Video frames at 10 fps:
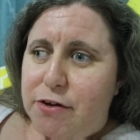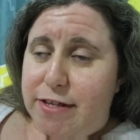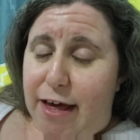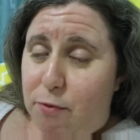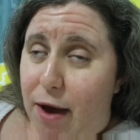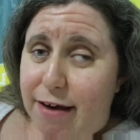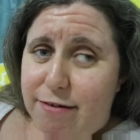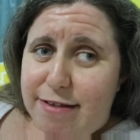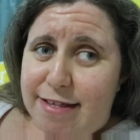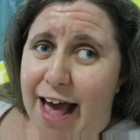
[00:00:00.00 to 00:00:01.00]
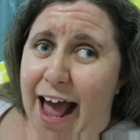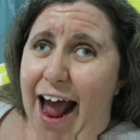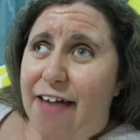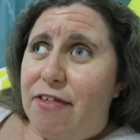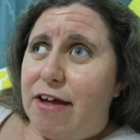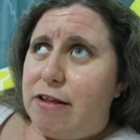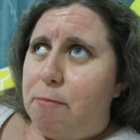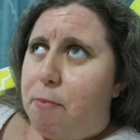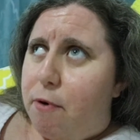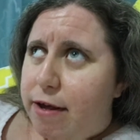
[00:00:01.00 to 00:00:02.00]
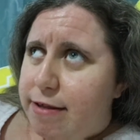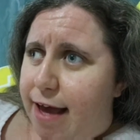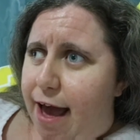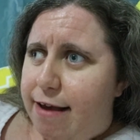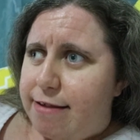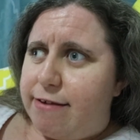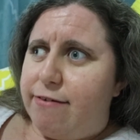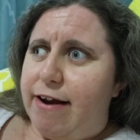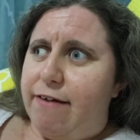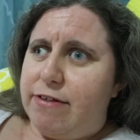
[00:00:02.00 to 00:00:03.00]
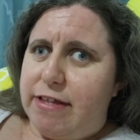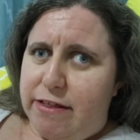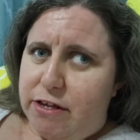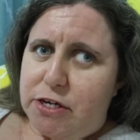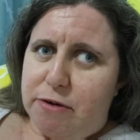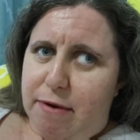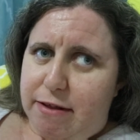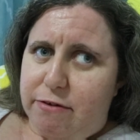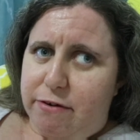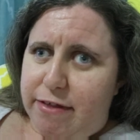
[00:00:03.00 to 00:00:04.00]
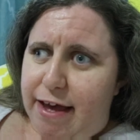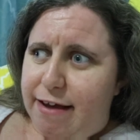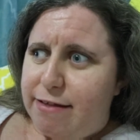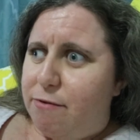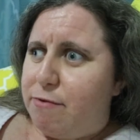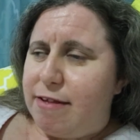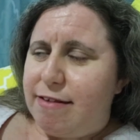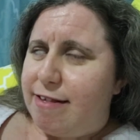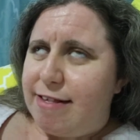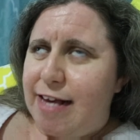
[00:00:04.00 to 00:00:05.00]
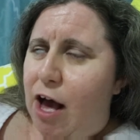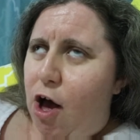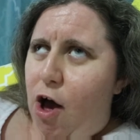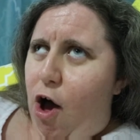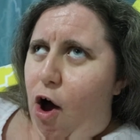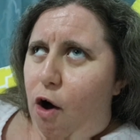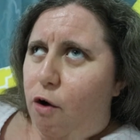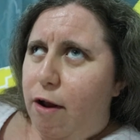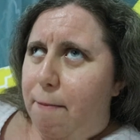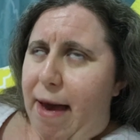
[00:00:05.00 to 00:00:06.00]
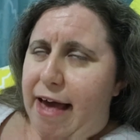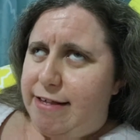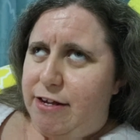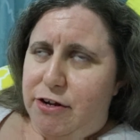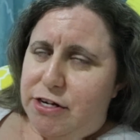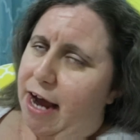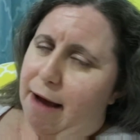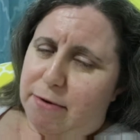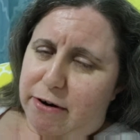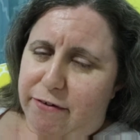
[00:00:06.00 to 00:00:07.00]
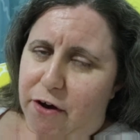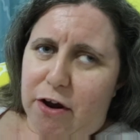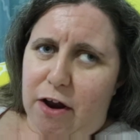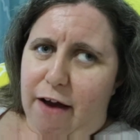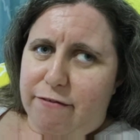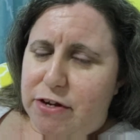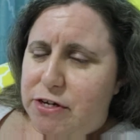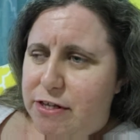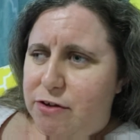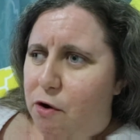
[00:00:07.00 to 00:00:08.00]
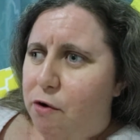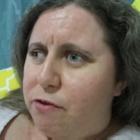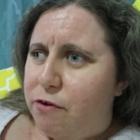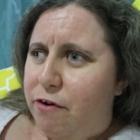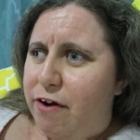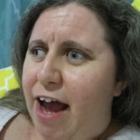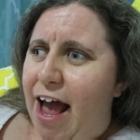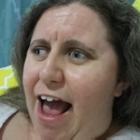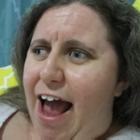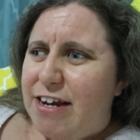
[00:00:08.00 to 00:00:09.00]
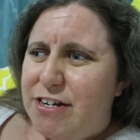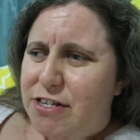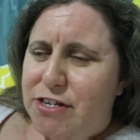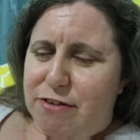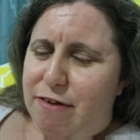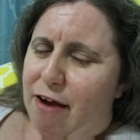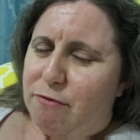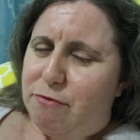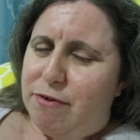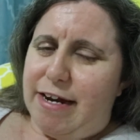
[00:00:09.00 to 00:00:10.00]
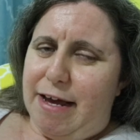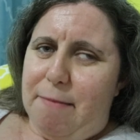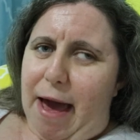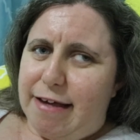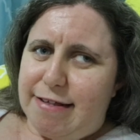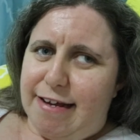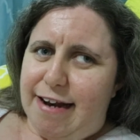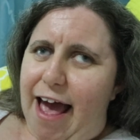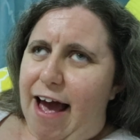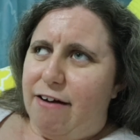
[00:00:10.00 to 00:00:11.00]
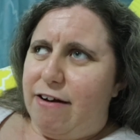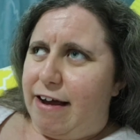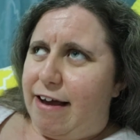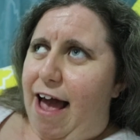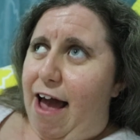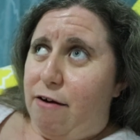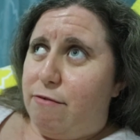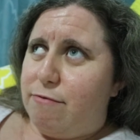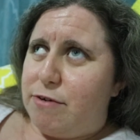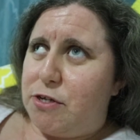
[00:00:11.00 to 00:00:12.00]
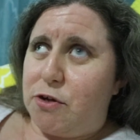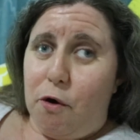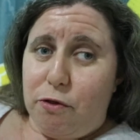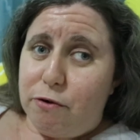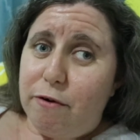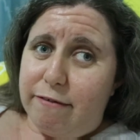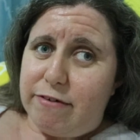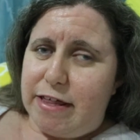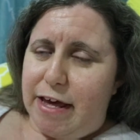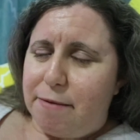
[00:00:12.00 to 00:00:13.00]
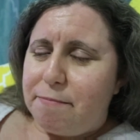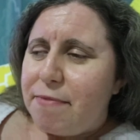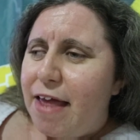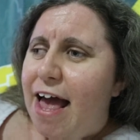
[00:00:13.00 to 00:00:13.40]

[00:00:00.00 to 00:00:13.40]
New South Wales, and then the breast cancer and everything that she went through there. So it's just this whole amazing new chapter of her life that she's gone through, and she's just like really amazing now, like how she's gotten through everything.